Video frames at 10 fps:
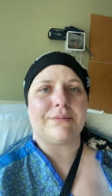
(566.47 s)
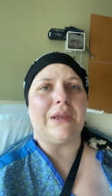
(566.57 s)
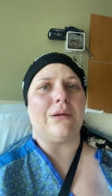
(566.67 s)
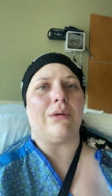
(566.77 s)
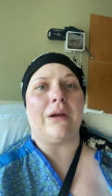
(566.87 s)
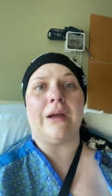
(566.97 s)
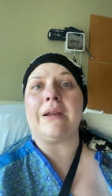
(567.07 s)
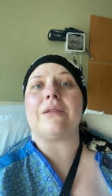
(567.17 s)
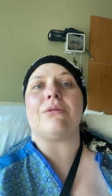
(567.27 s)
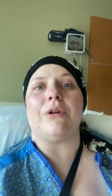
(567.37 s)
You are going to
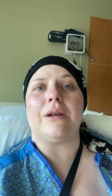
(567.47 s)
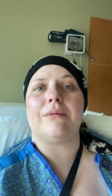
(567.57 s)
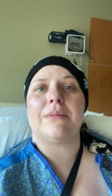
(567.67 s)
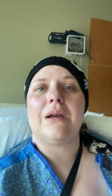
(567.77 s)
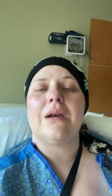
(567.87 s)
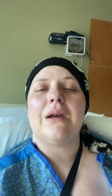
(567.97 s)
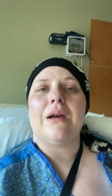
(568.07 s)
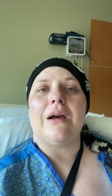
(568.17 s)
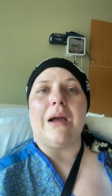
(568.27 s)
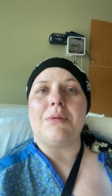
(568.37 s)
get through it.
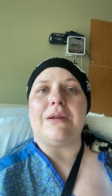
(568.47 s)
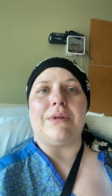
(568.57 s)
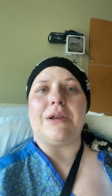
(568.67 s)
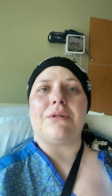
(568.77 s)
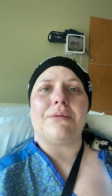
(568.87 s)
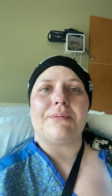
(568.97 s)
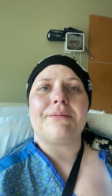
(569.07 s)
I believe in you.